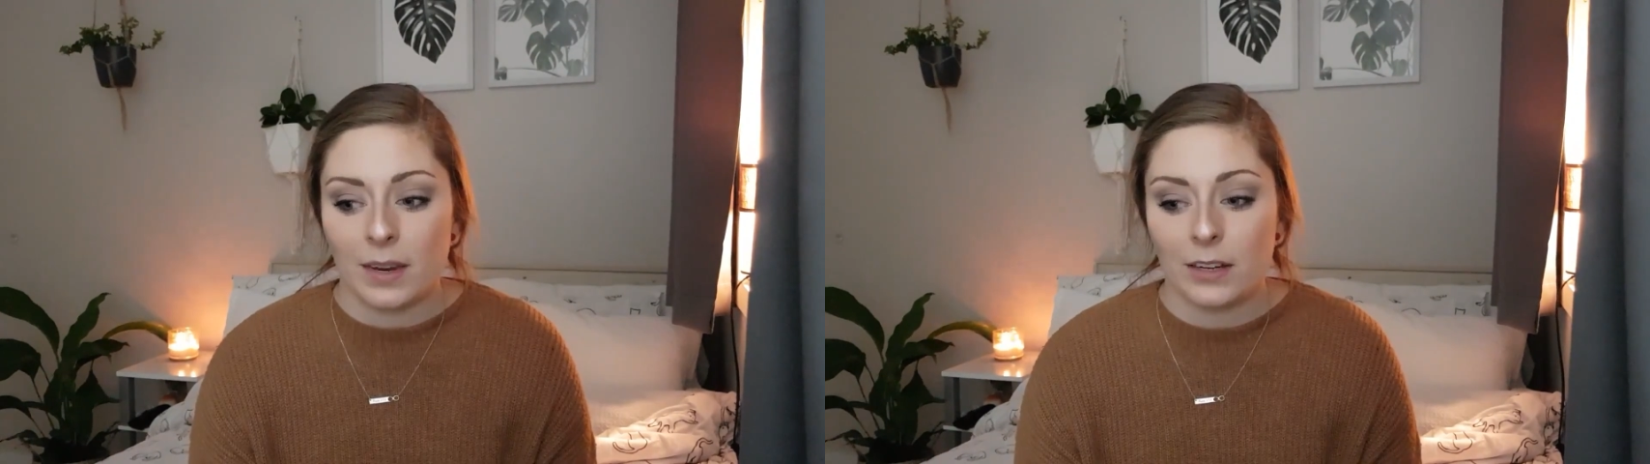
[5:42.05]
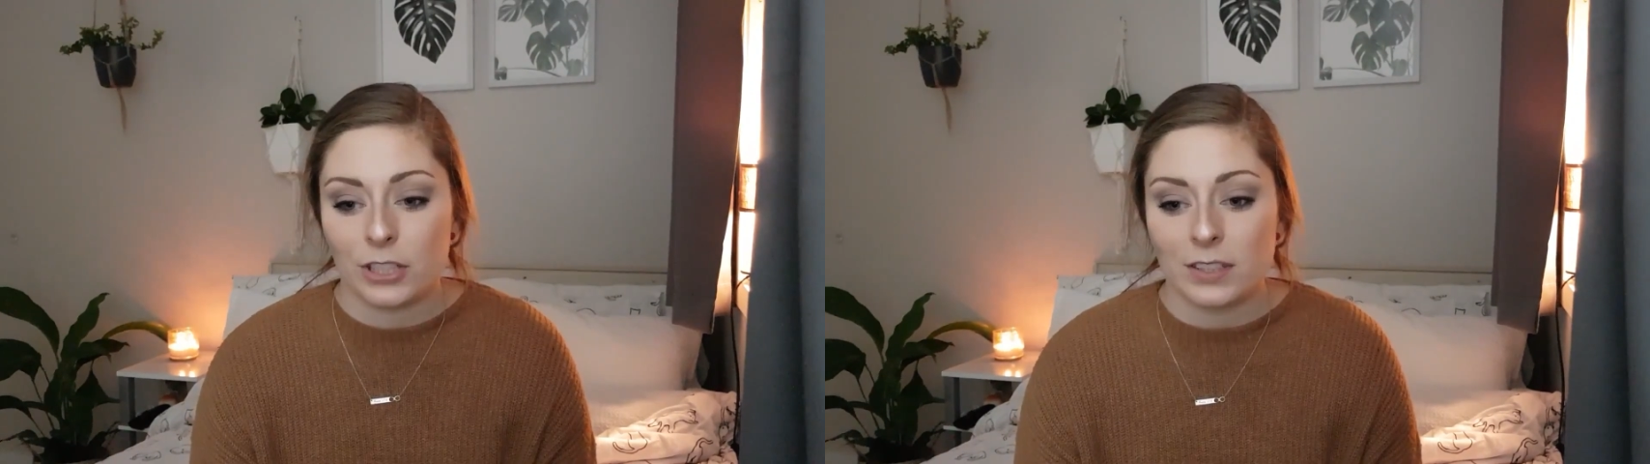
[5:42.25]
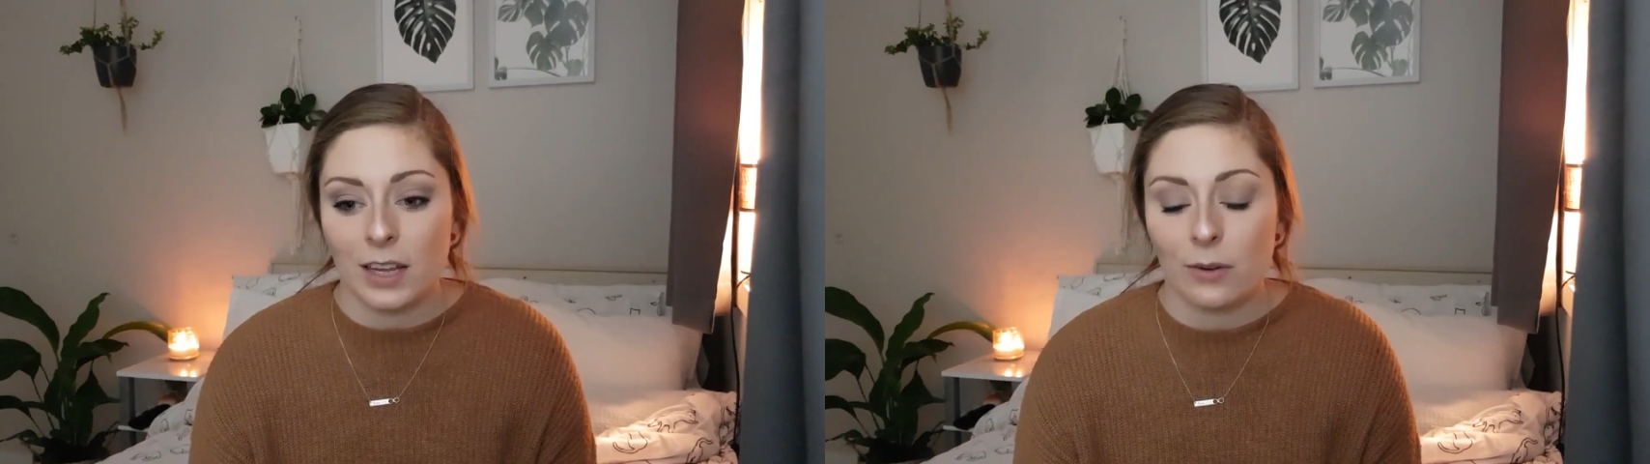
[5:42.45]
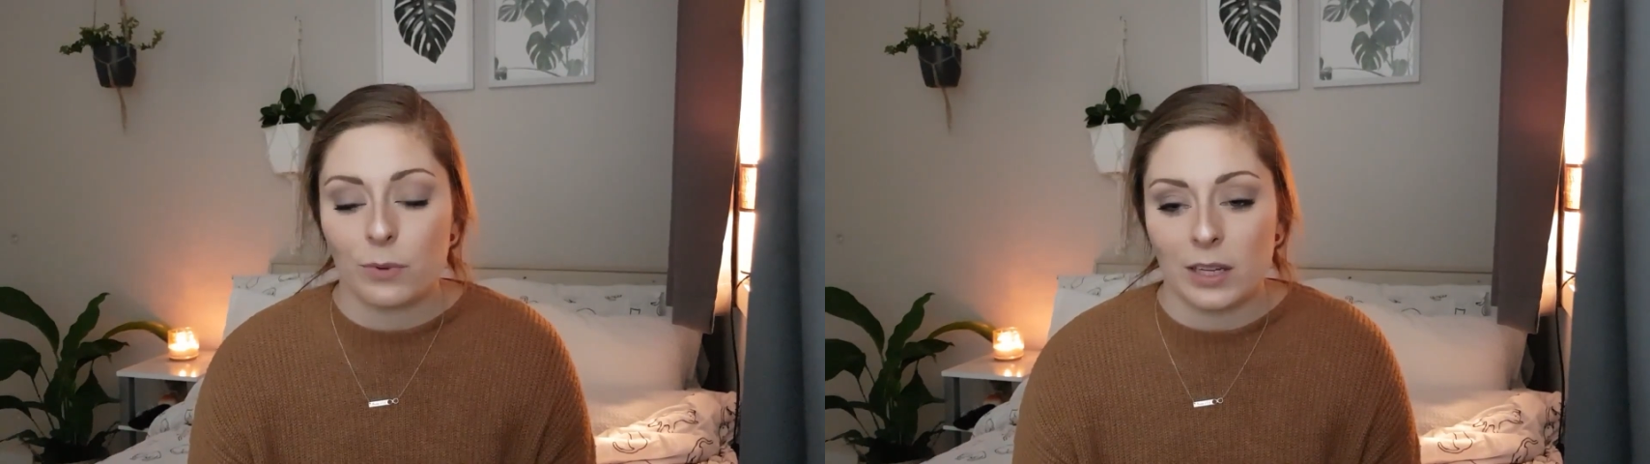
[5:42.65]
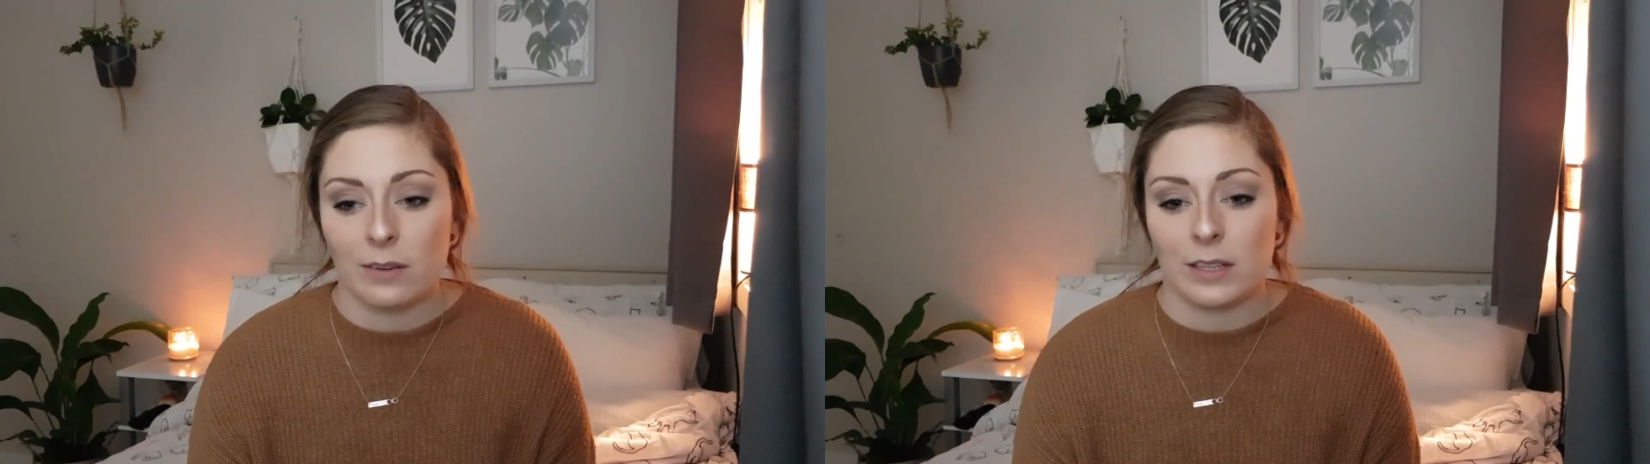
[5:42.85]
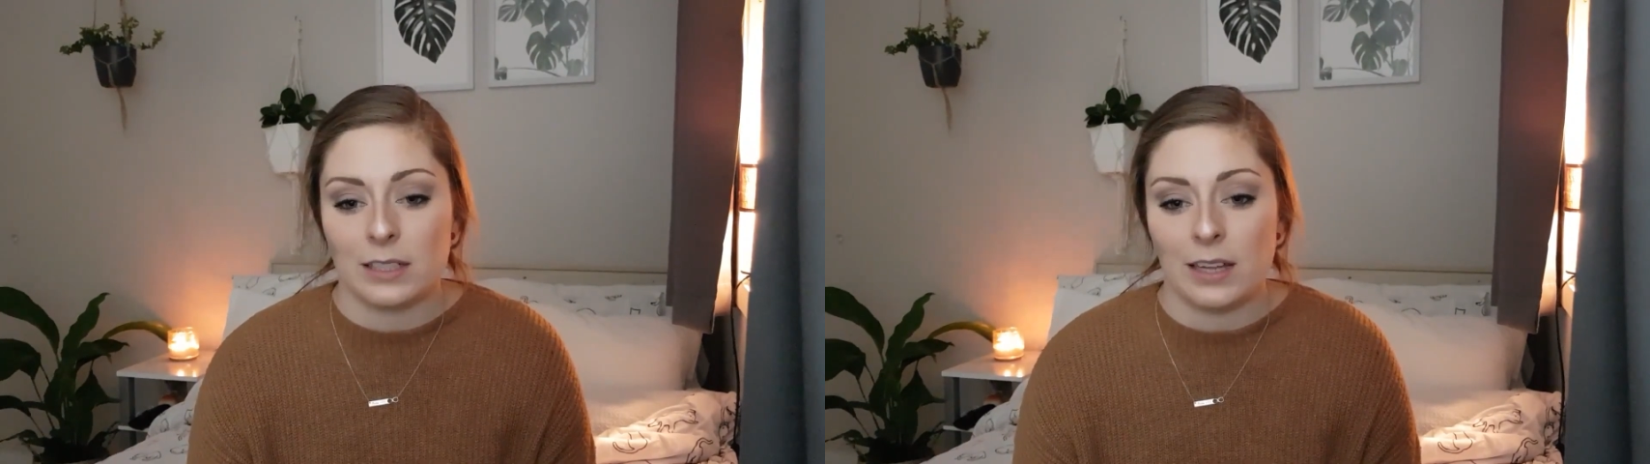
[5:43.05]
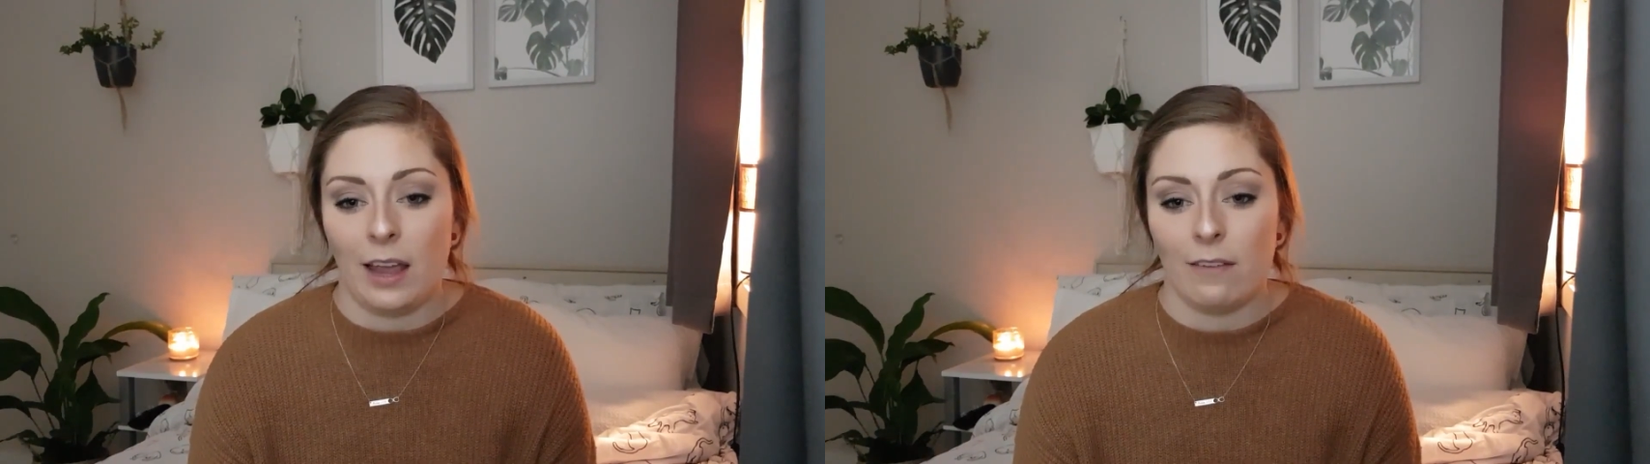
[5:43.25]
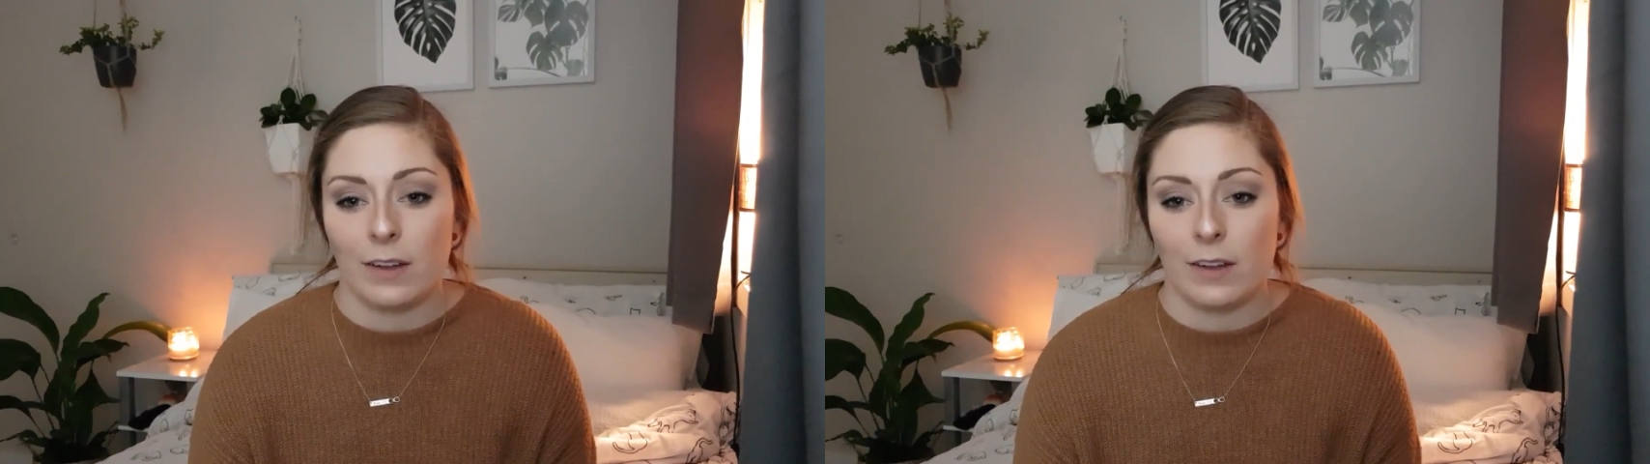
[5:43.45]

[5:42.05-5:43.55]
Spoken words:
It's just like really, really safe.